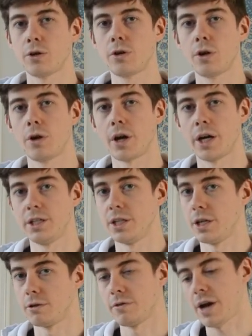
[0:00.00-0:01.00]
good
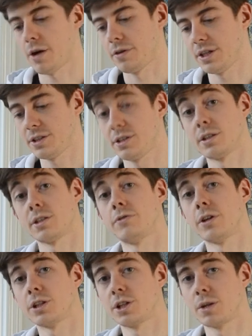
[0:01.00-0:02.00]
idea of how these things are
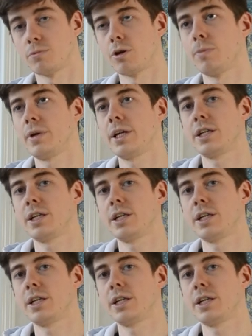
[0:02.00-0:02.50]
functioning properly